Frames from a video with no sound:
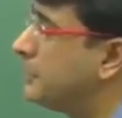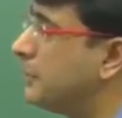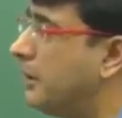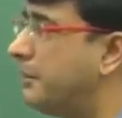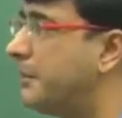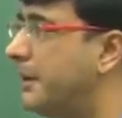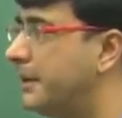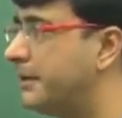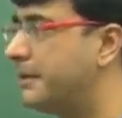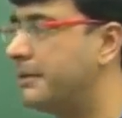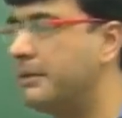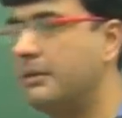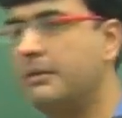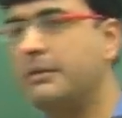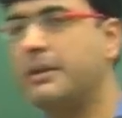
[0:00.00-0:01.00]

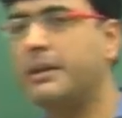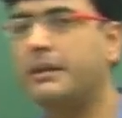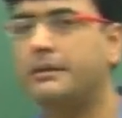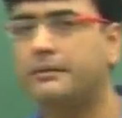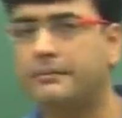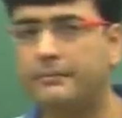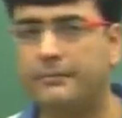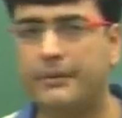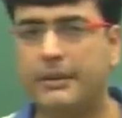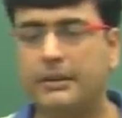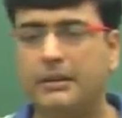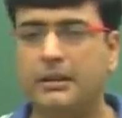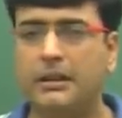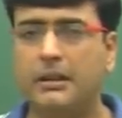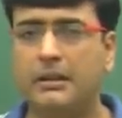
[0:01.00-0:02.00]
topics okay
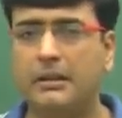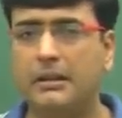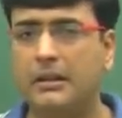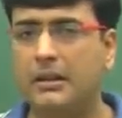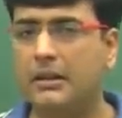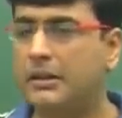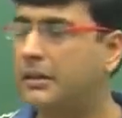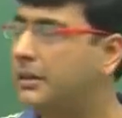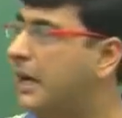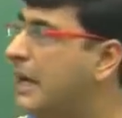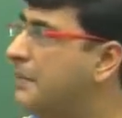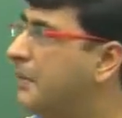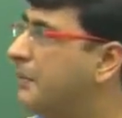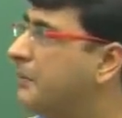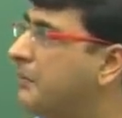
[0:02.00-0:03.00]
the
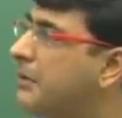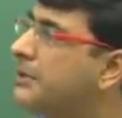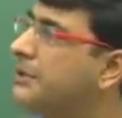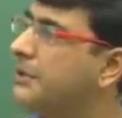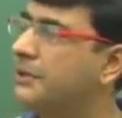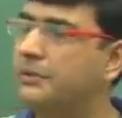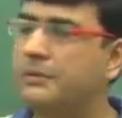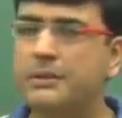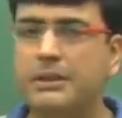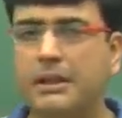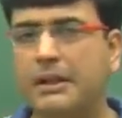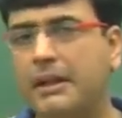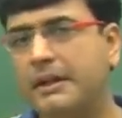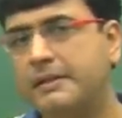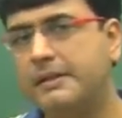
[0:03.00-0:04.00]
type of questions which
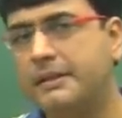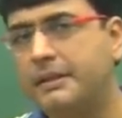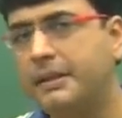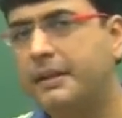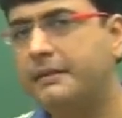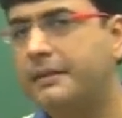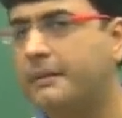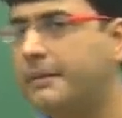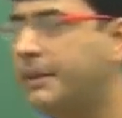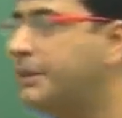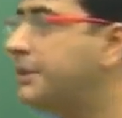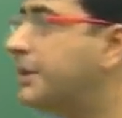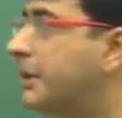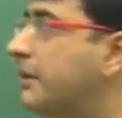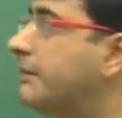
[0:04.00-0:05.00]
are asked in the
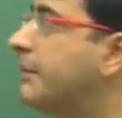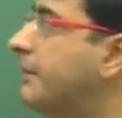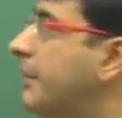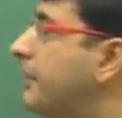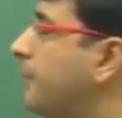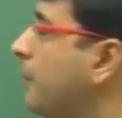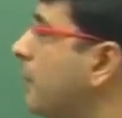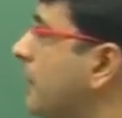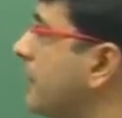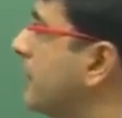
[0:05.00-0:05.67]
examination we will focus